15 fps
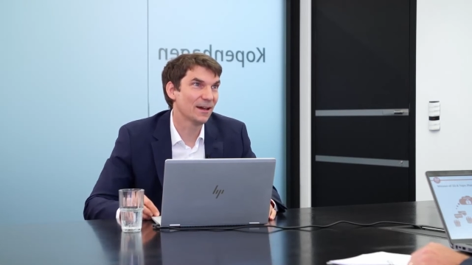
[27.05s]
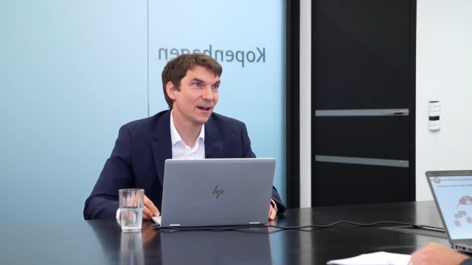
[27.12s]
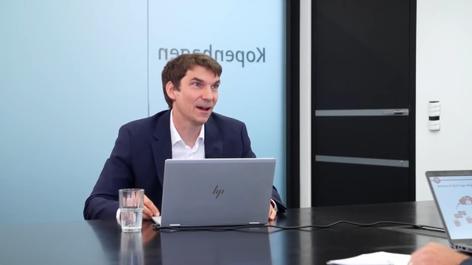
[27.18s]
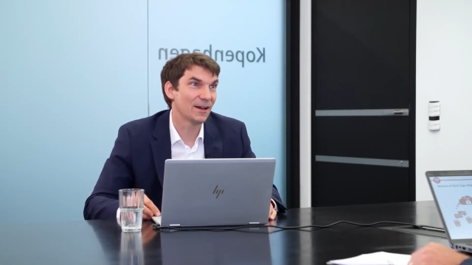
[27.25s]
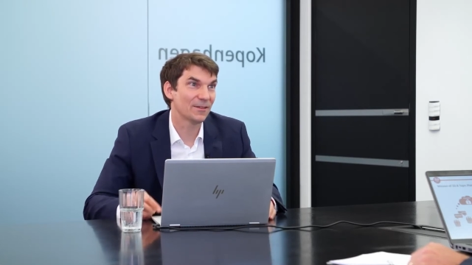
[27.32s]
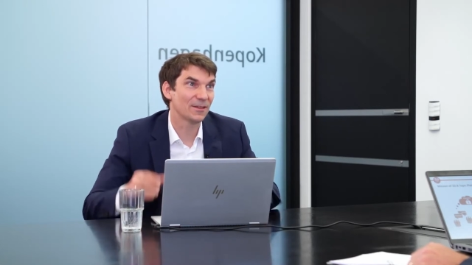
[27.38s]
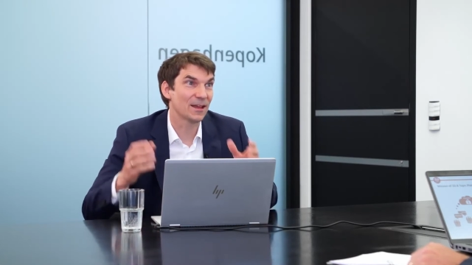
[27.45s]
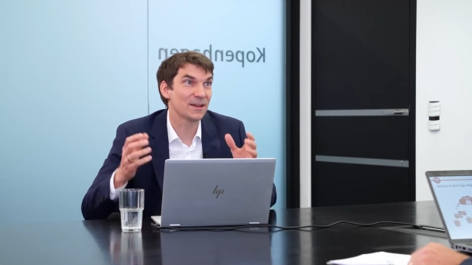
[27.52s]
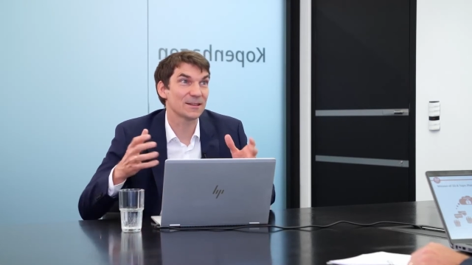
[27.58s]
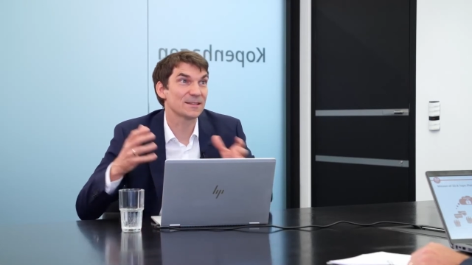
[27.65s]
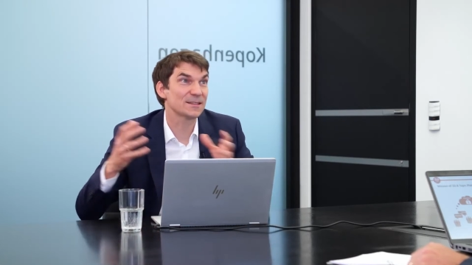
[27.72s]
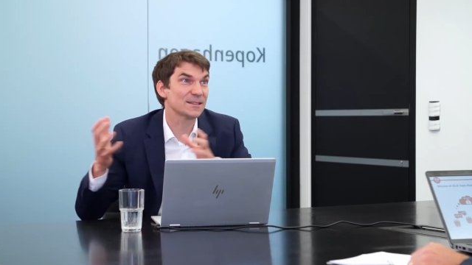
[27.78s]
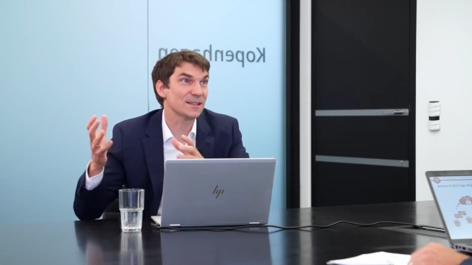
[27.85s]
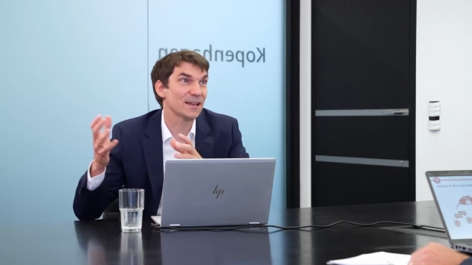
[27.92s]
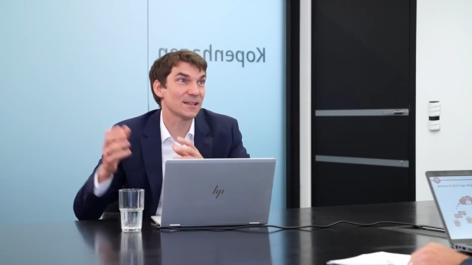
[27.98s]
and that
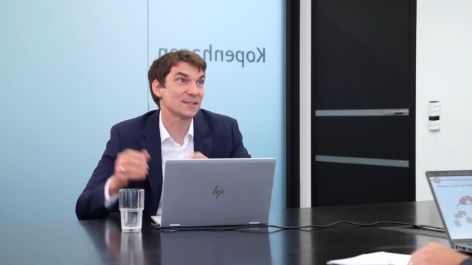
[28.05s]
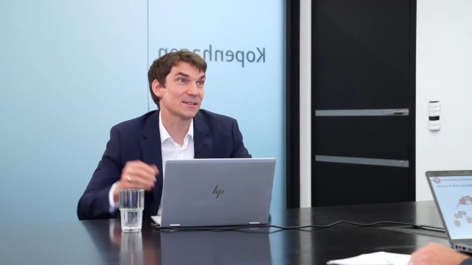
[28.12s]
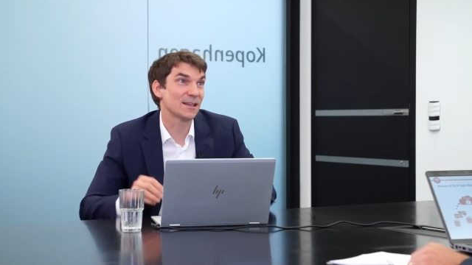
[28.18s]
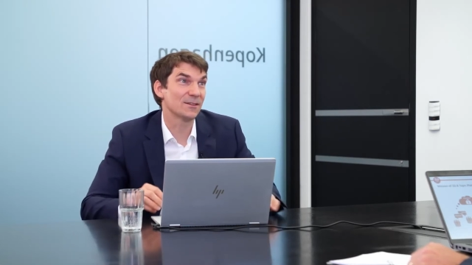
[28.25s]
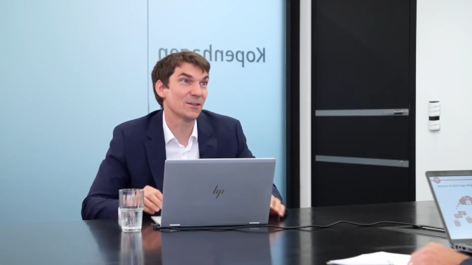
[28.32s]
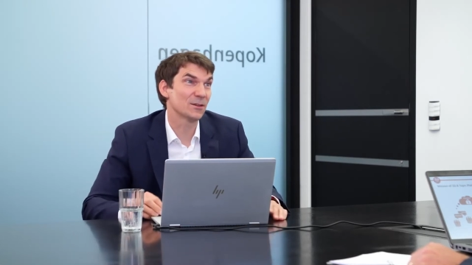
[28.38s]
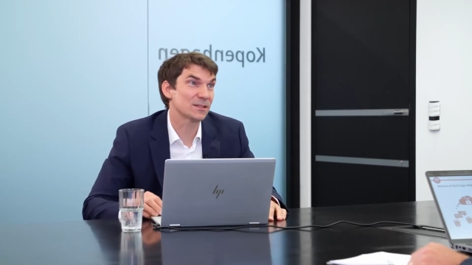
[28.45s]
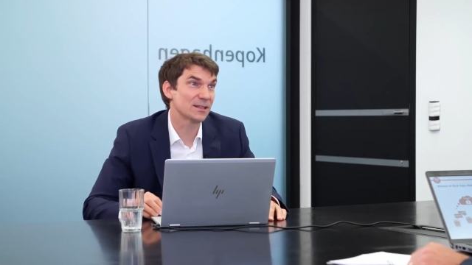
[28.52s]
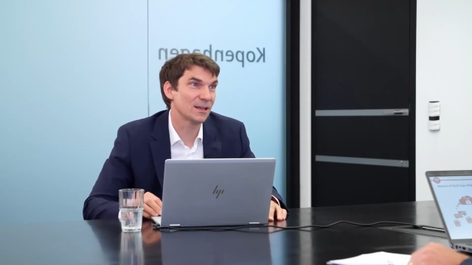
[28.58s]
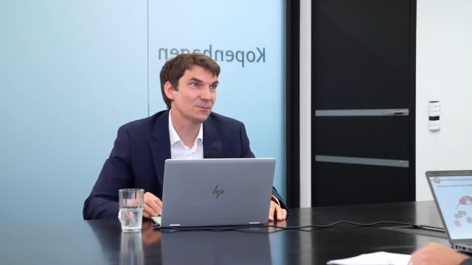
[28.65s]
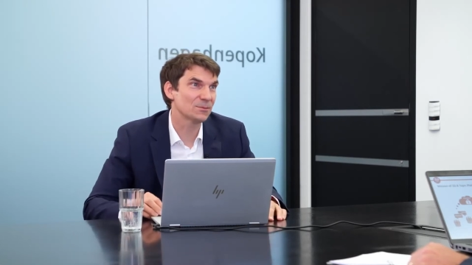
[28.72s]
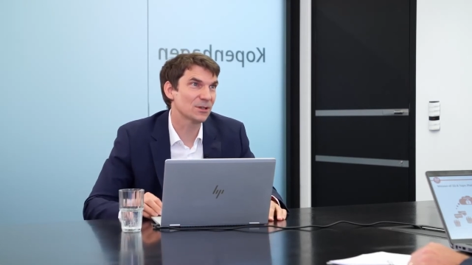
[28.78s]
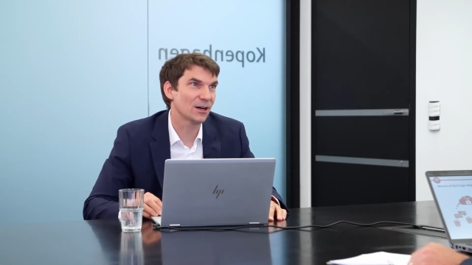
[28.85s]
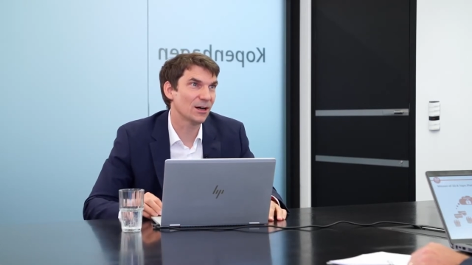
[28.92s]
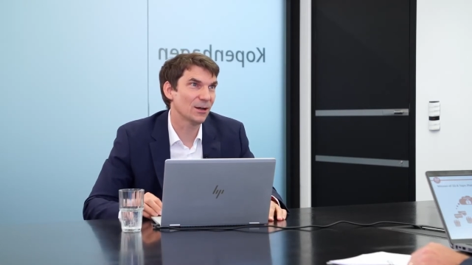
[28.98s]
it's at the same
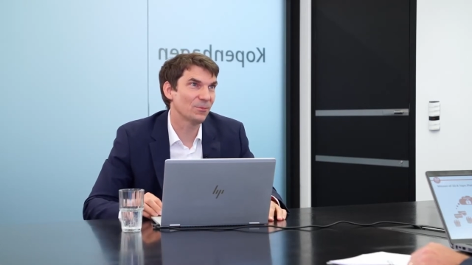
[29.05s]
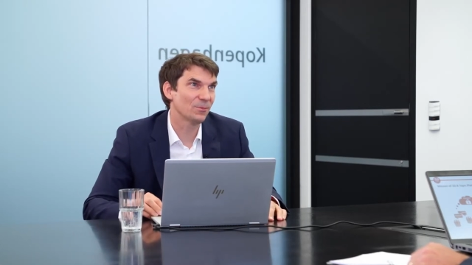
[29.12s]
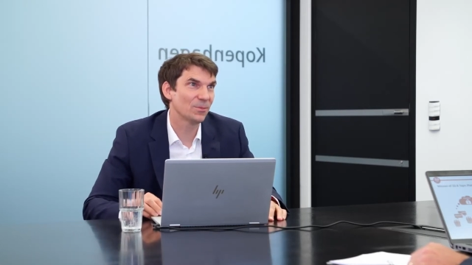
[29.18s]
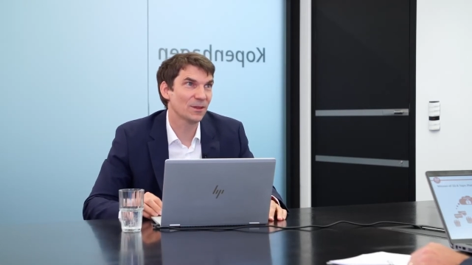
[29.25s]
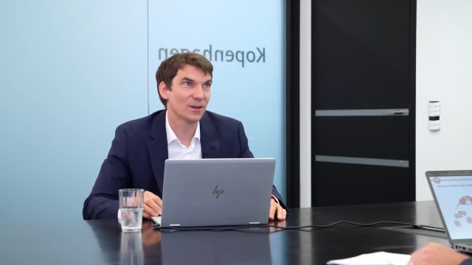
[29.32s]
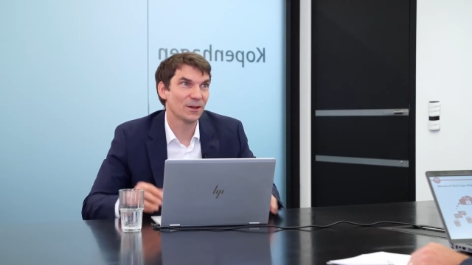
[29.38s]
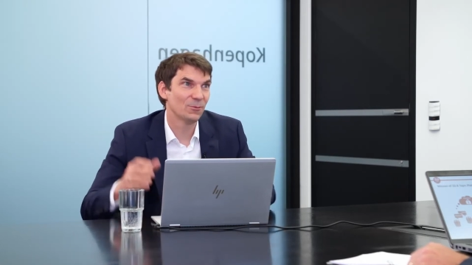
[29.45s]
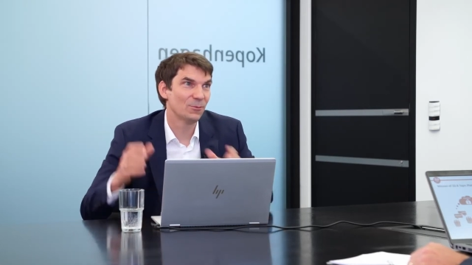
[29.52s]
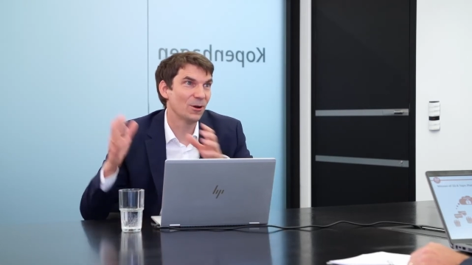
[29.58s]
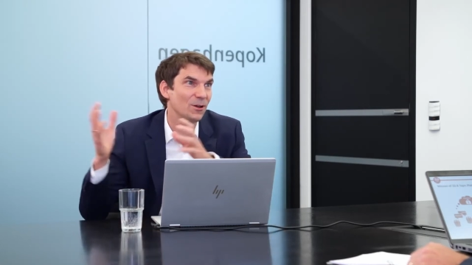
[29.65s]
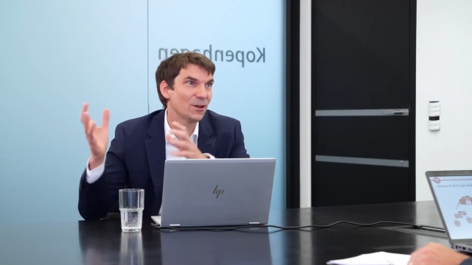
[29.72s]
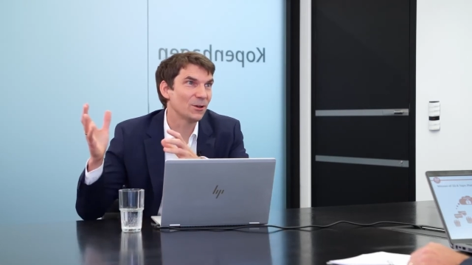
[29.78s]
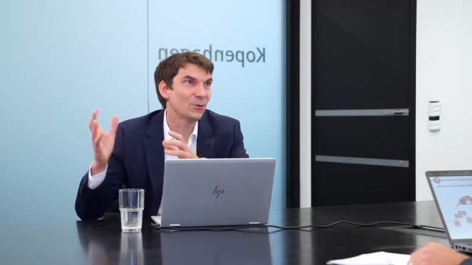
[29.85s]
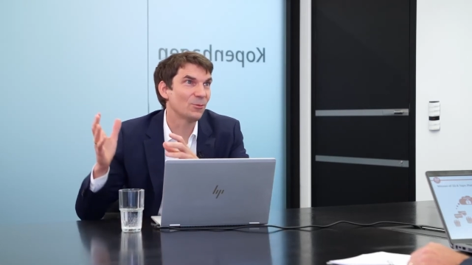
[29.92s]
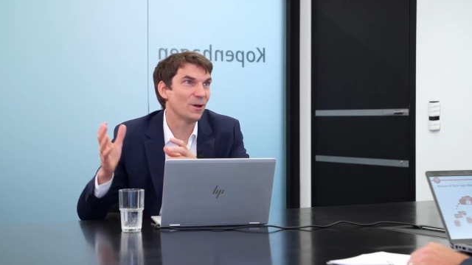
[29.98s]
time
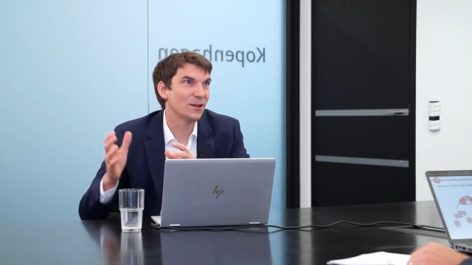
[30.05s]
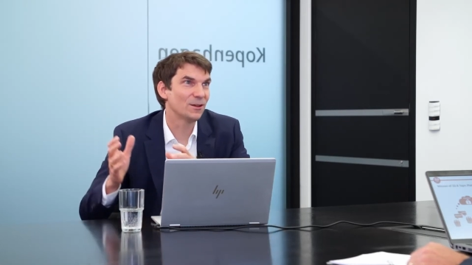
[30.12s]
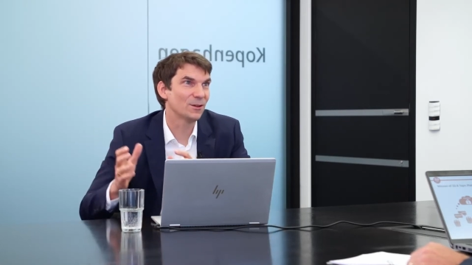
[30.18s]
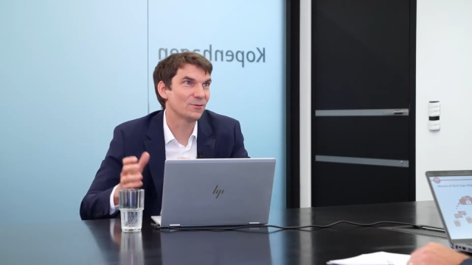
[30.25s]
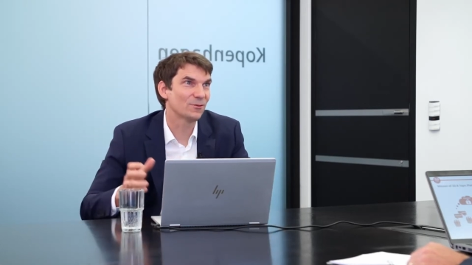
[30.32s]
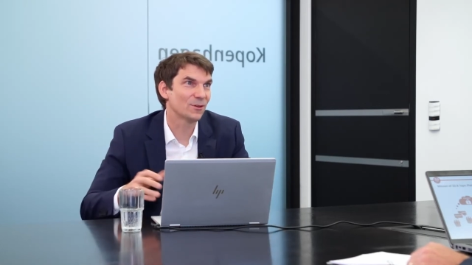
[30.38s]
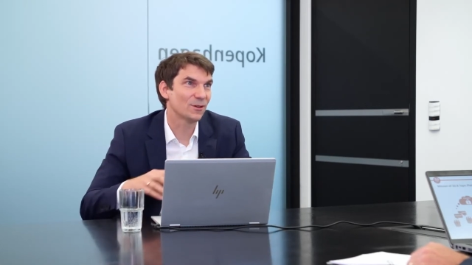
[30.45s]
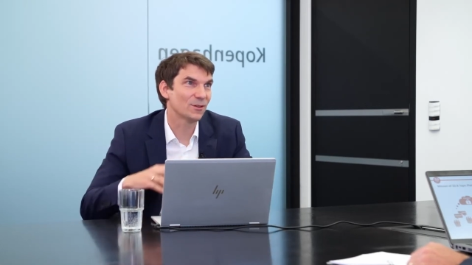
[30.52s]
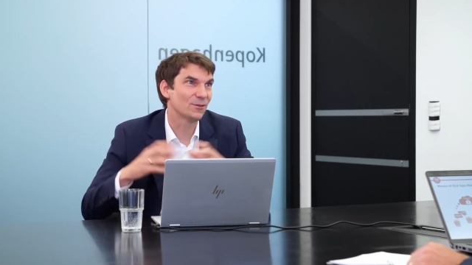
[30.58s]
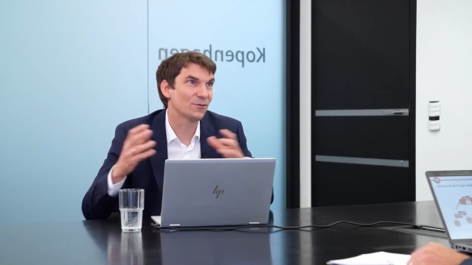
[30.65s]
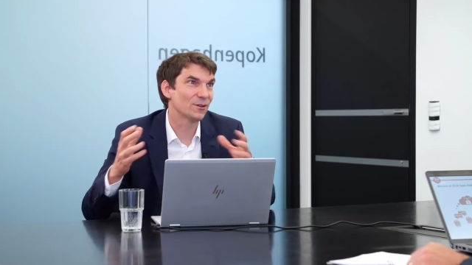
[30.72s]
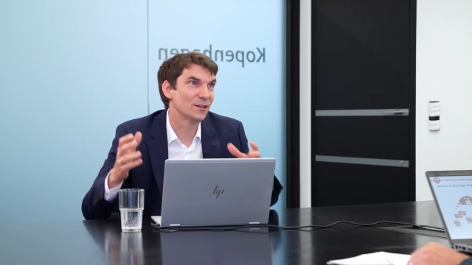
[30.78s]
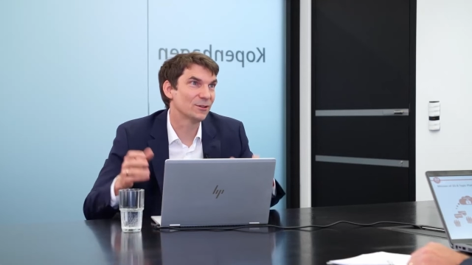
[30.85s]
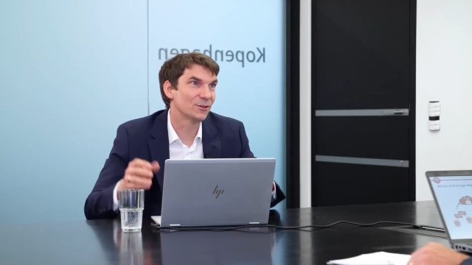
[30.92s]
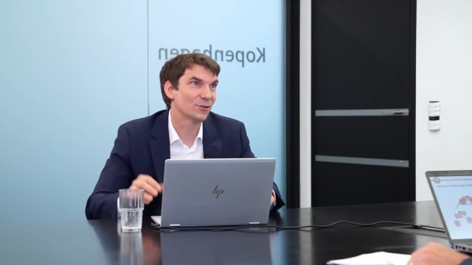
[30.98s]
very innovative in the
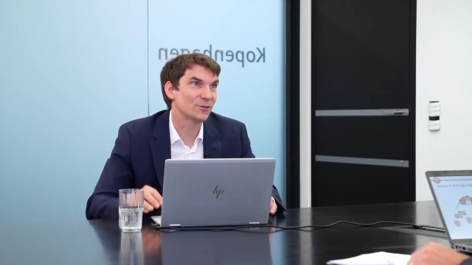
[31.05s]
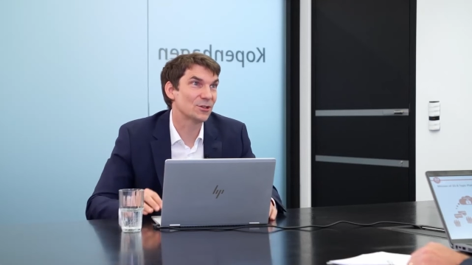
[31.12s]
field of